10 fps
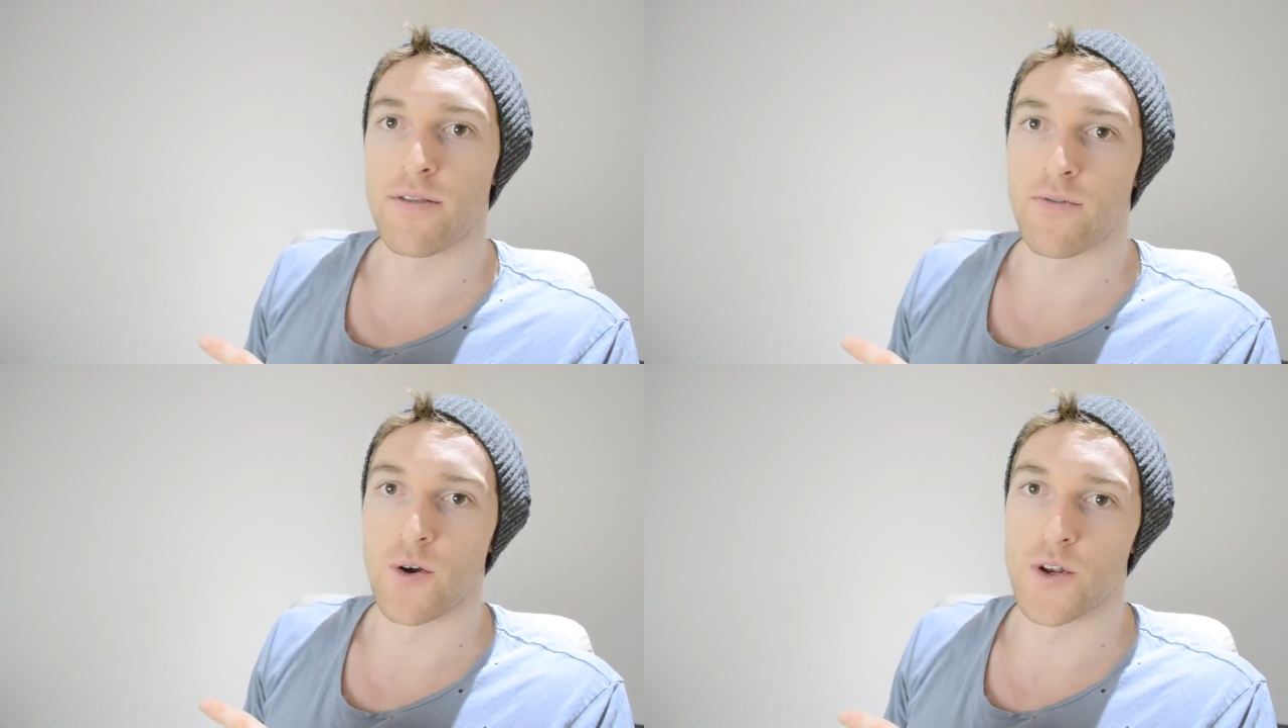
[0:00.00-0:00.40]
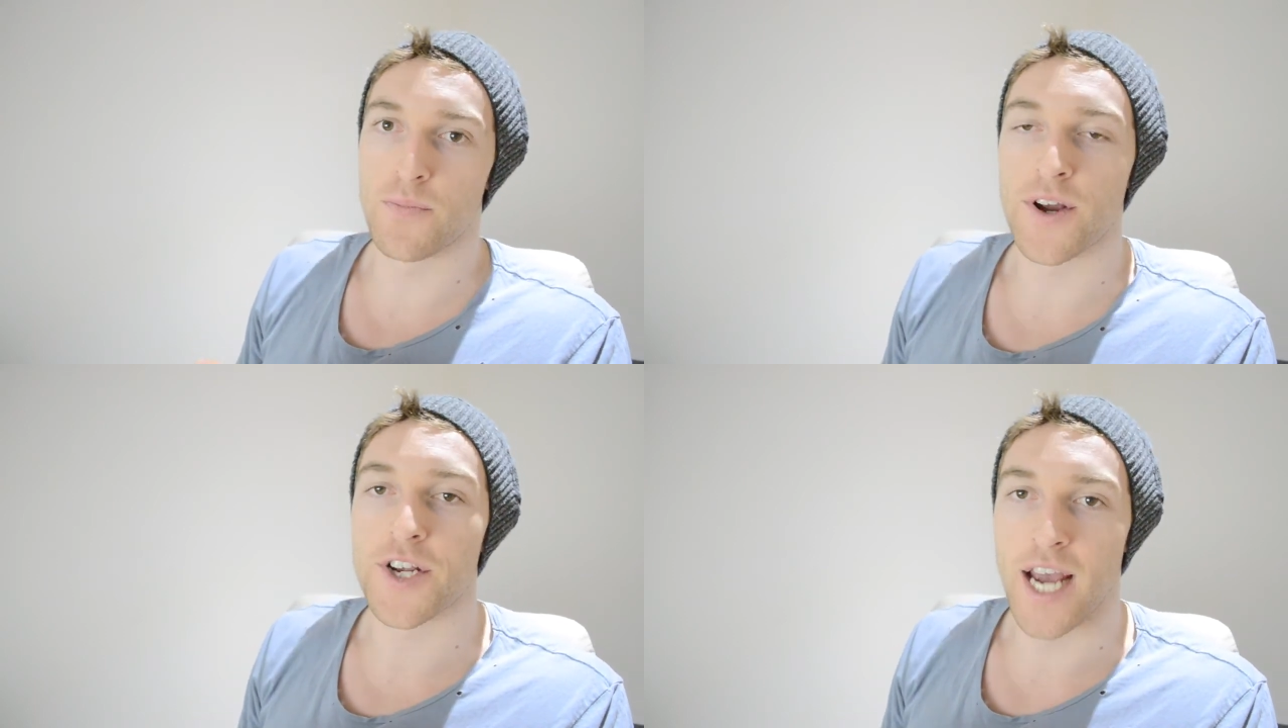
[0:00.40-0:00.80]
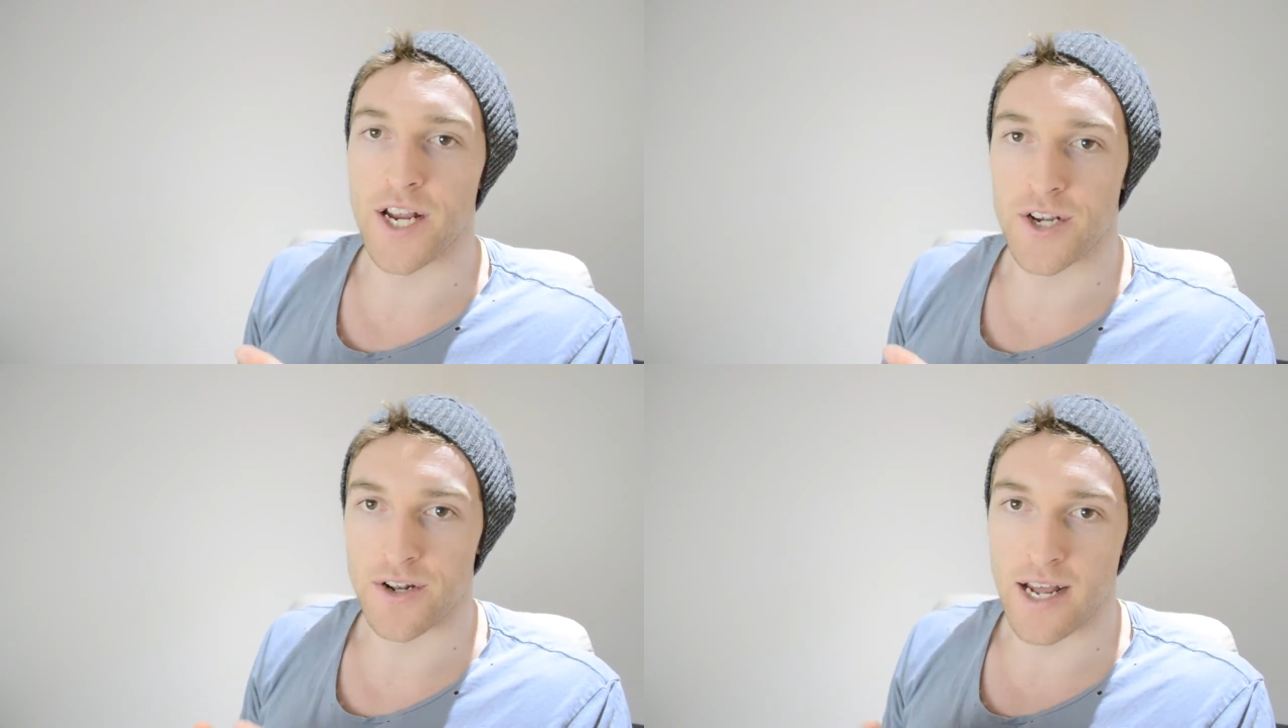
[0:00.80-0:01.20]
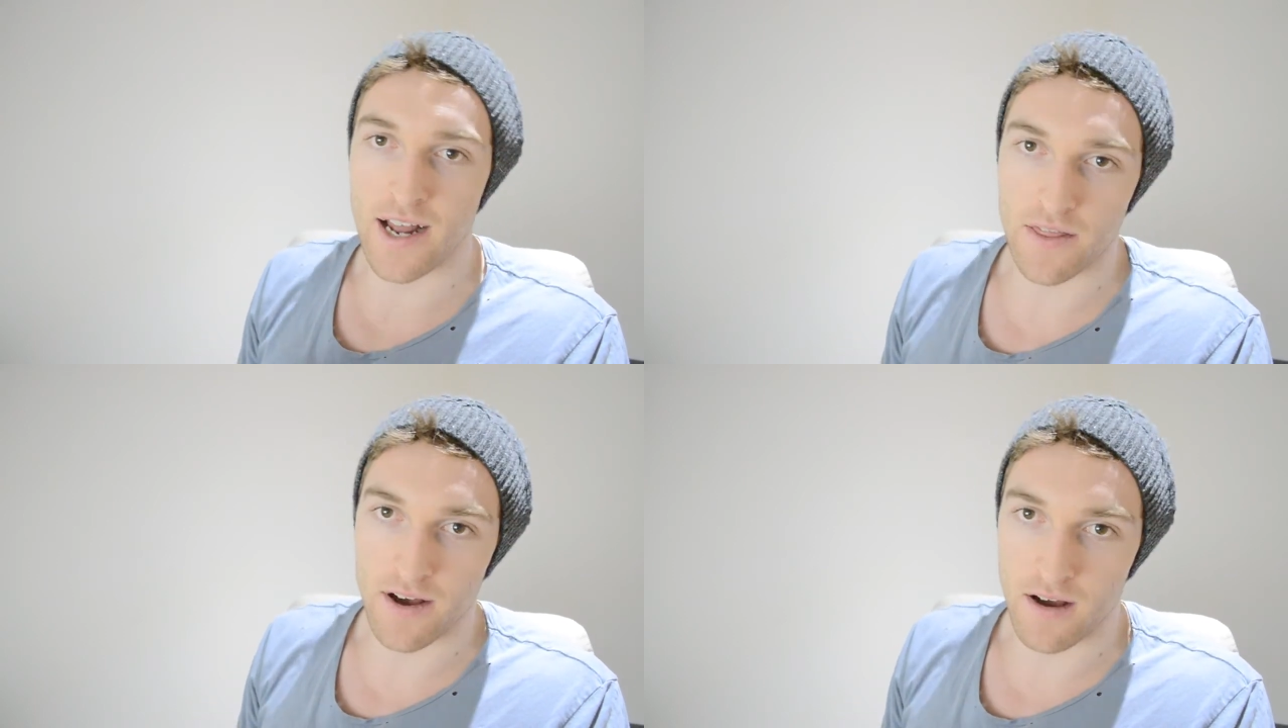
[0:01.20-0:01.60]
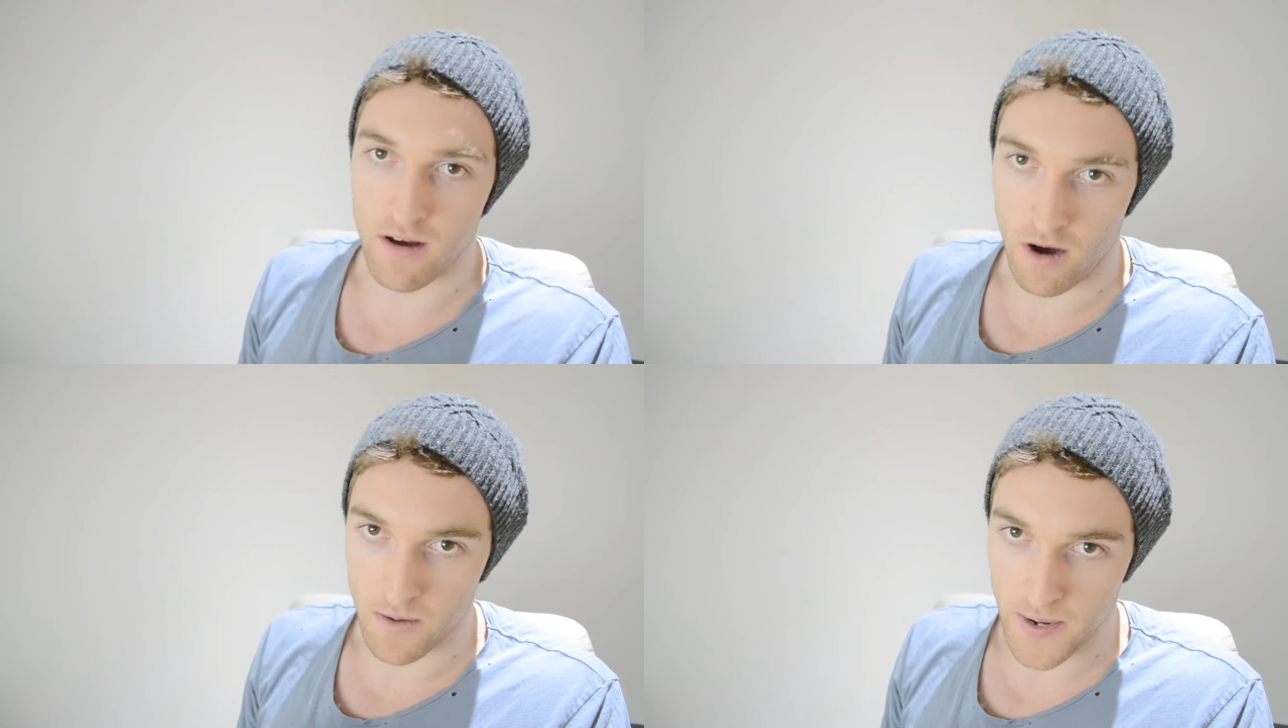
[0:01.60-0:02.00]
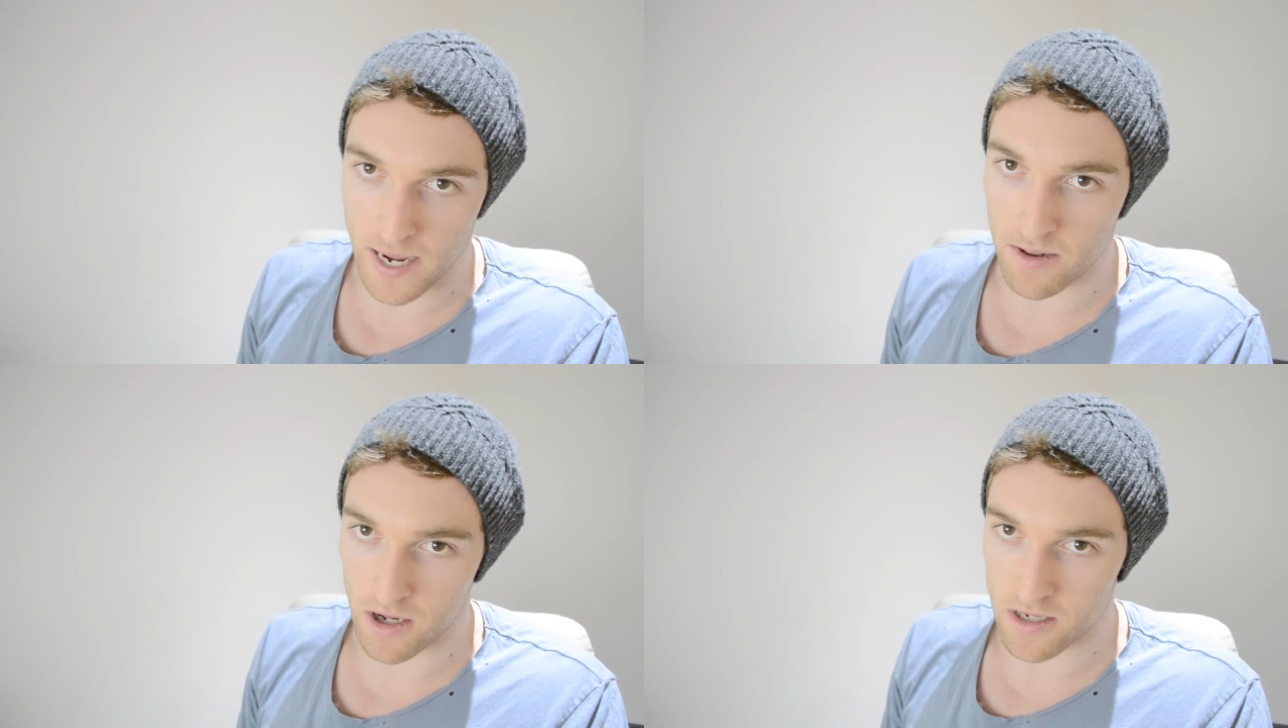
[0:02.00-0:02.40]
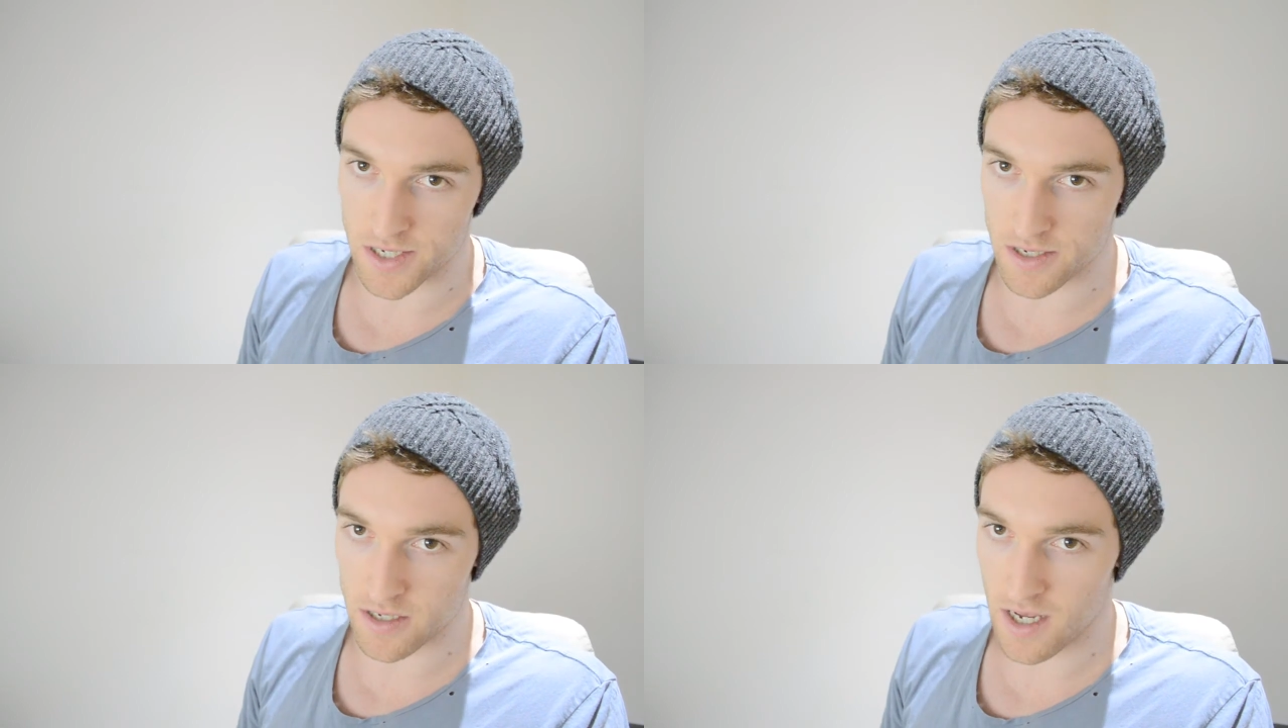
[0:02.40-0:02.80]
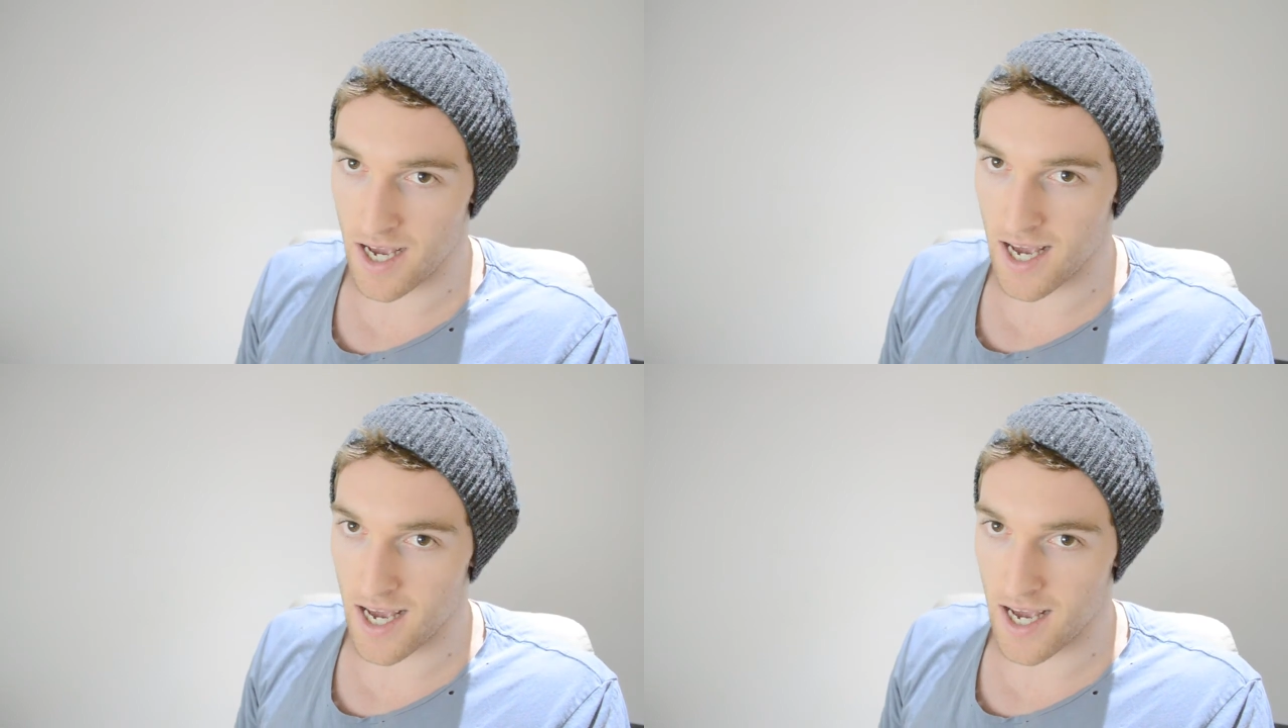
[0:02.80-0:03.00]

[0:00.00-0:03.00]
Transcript: through depreciation and other on-paper losses,